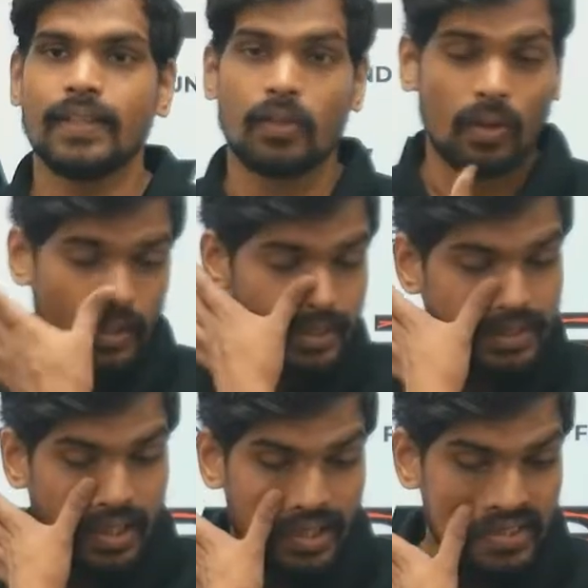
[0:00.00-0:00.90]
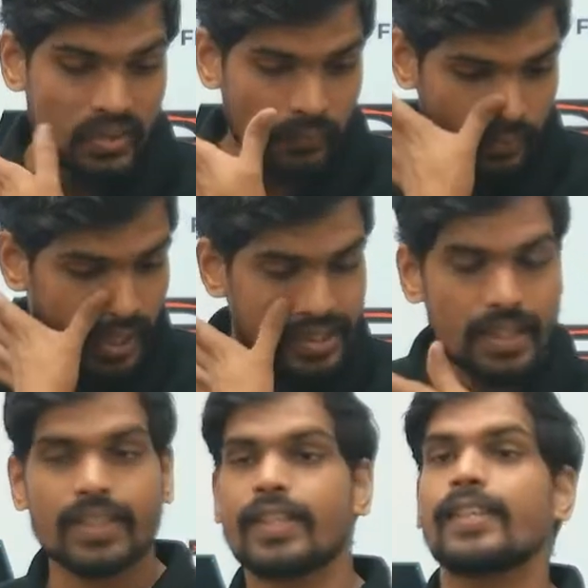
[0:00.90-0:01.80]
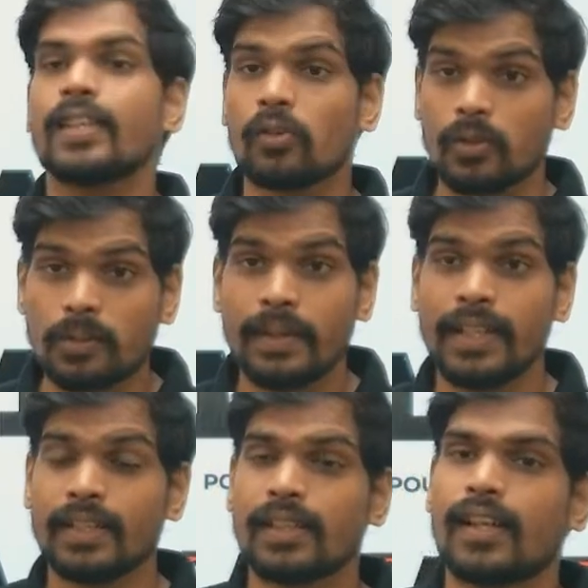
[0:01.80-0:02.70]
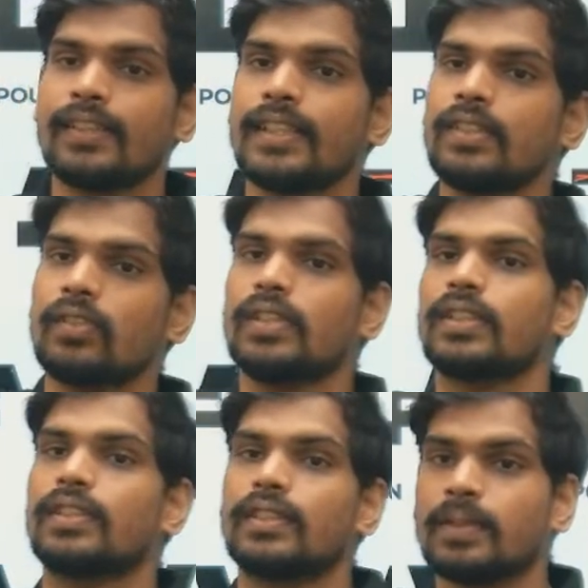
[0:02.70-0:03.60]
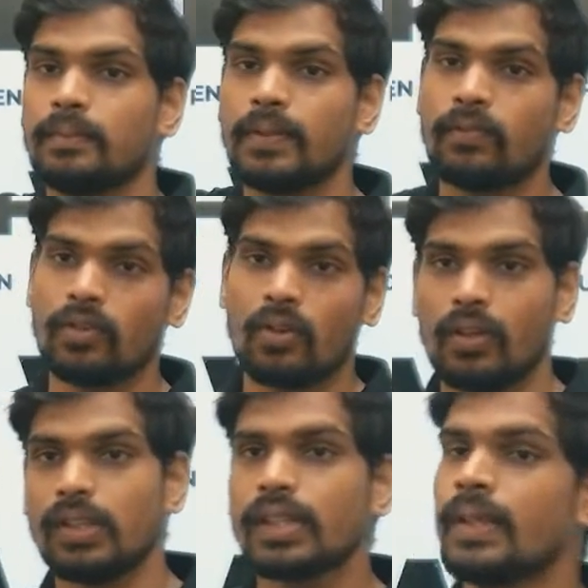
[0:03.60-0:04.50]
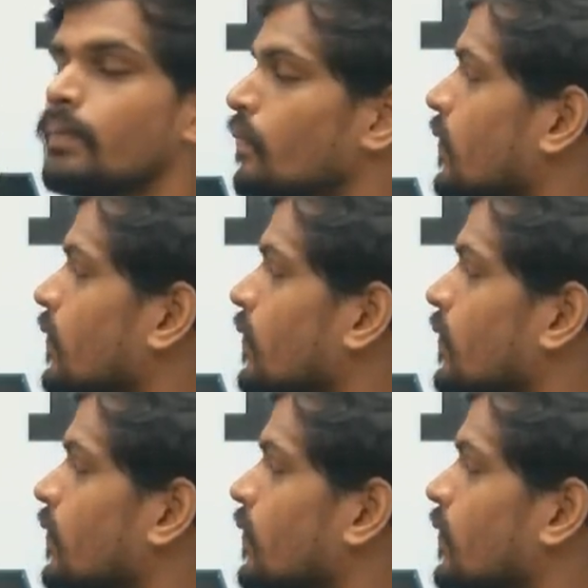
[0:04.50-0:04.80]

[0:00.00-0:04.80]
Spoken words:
Dollar is the currency of United States and also many other countries. So this is the symbol for dollar.